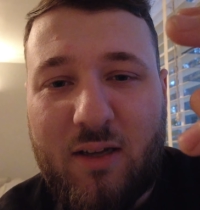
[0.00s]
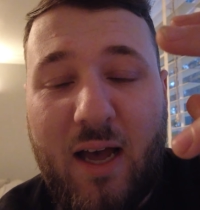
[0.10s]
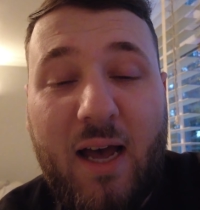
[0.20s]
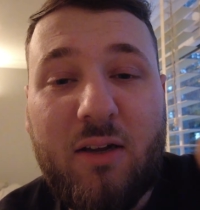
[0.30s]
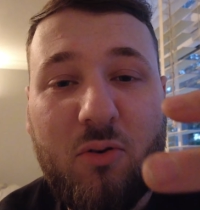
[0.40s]

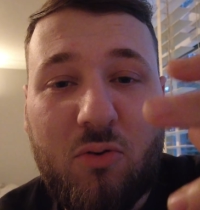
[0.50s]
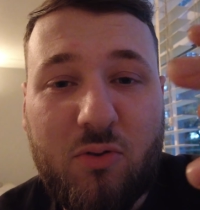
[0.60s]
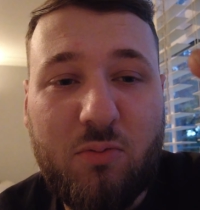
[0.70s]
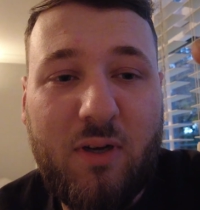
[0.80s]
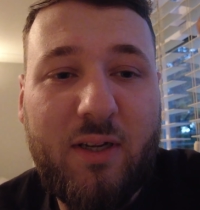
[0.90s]

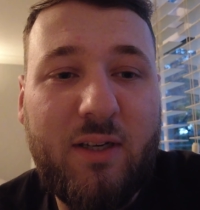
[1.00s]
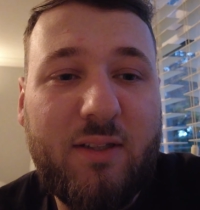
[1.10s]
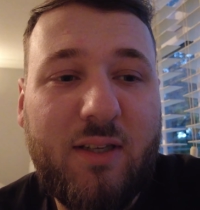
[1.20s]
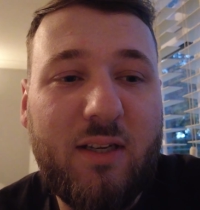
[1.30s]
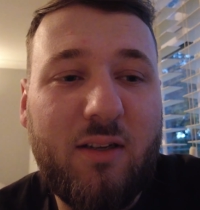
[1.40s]
angles where you need
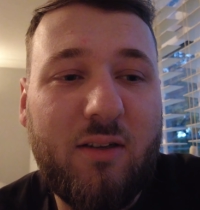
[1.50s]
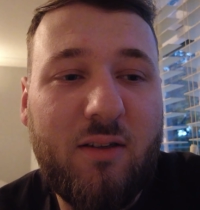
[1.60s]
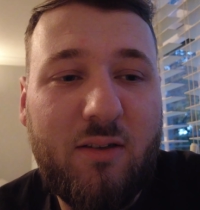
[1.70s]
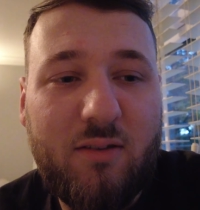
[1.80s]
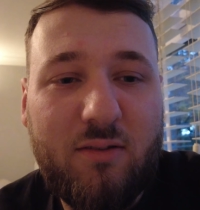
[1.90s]
to get the
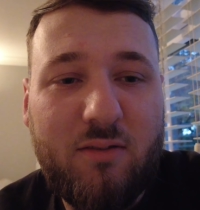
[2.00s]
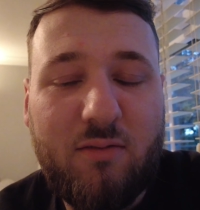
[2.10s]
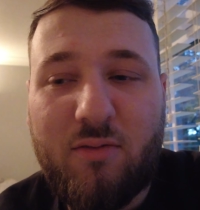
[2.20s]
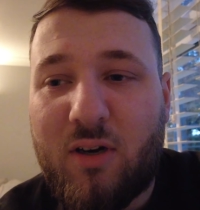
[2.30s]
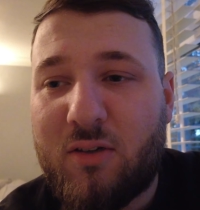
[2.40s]

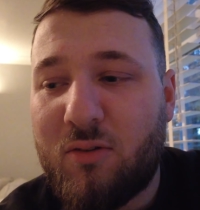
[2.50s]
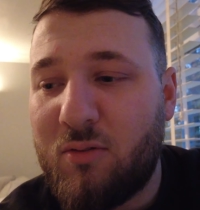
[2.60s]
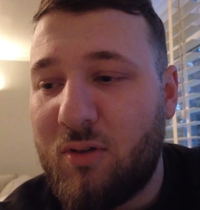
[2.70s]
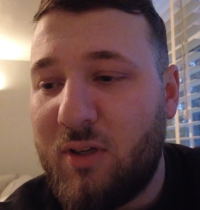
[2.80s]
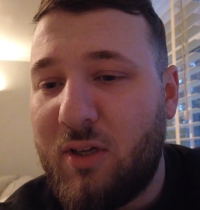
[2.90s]
vinyl
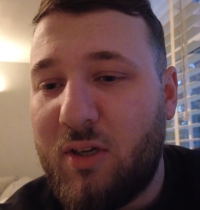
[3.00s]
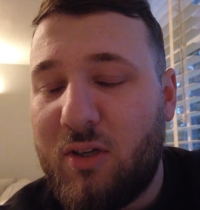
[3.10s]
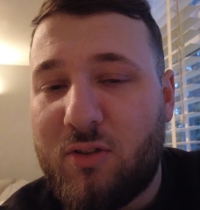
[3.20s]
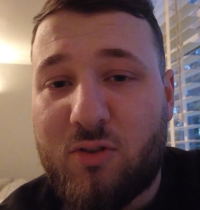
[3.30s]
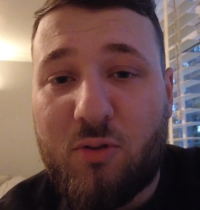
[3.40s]

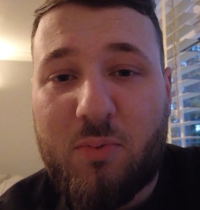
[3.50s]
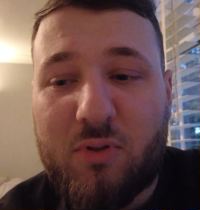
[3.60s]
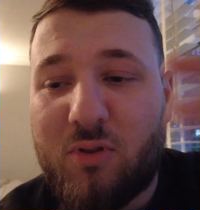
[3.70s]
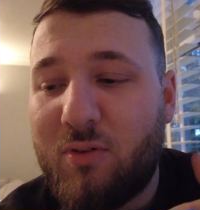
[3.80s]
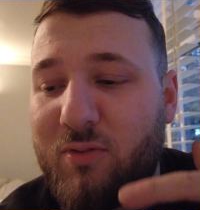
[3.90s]
super
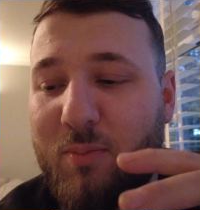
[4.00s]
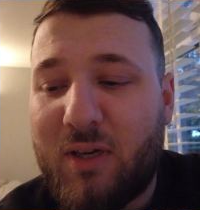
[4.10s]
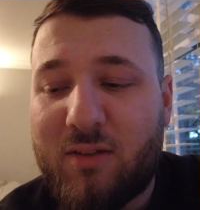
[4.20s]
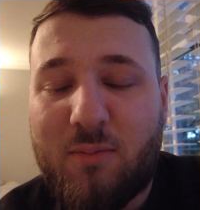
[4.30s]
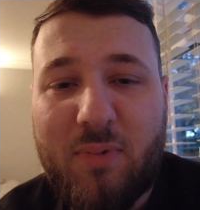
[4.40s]
soft to be
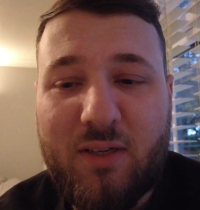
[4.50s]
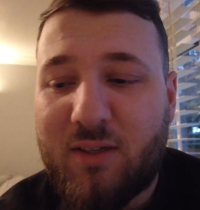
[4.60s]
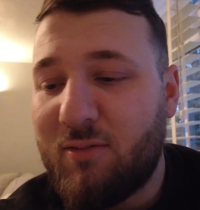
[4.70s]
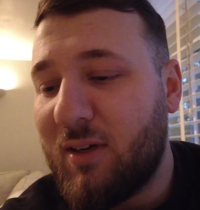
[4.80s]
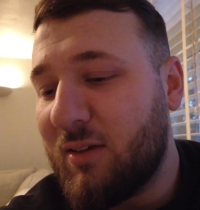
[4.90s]
able to bend
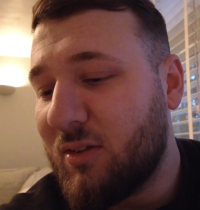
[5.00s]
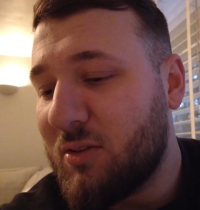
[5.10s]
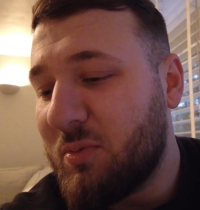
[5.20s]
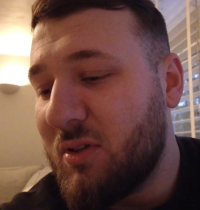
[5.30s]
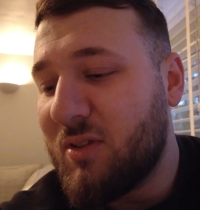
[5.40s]
it round. I
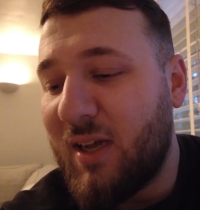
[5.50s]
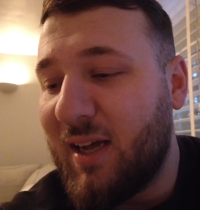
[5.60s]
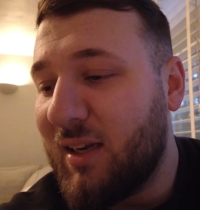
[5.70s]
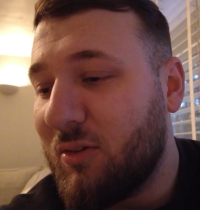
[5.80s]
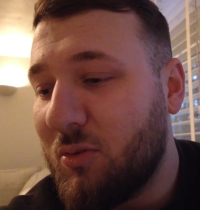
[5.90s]
suppose the
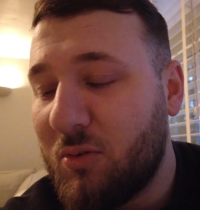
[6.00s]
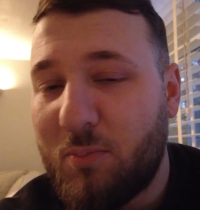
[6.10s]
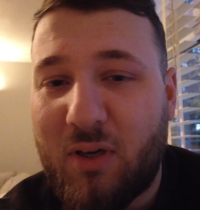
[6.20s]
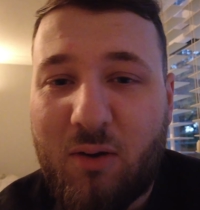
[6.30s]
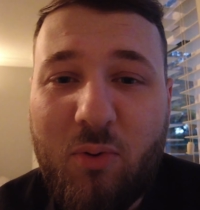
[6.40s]
handles,
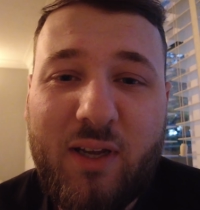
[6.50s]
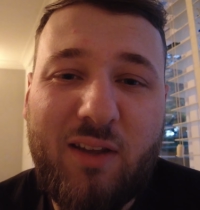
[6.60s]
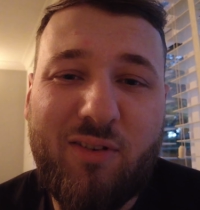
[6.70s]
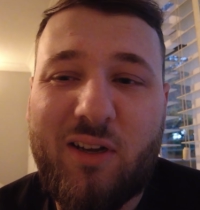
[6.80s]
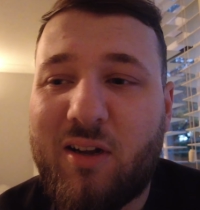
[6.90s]
but we'll
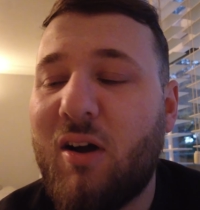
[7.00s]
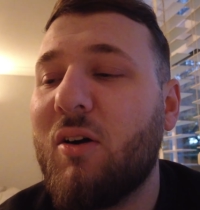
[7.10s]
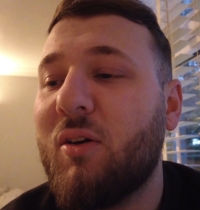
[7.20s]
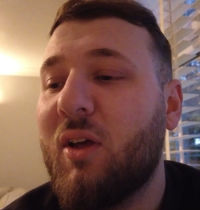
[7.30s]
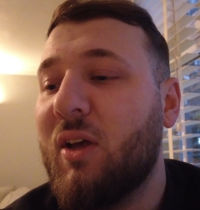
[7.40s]
give it a
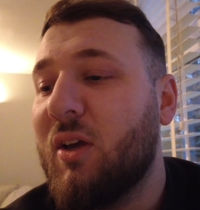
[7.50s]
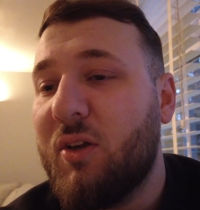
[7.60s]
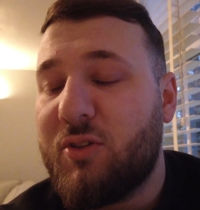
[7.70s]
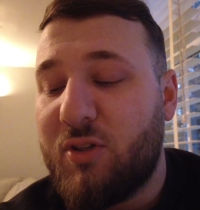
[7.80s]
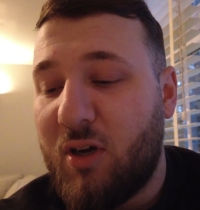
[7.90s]
go.
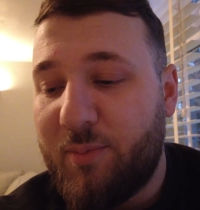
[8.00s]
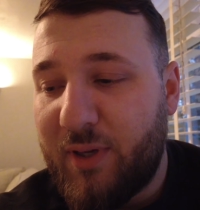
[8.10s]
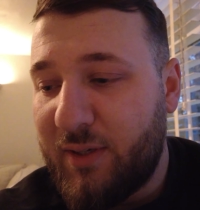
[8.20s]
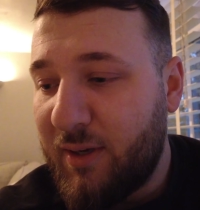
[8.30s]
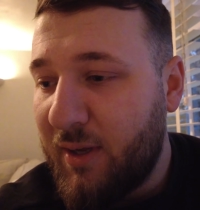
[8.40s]
Do you know what I mean?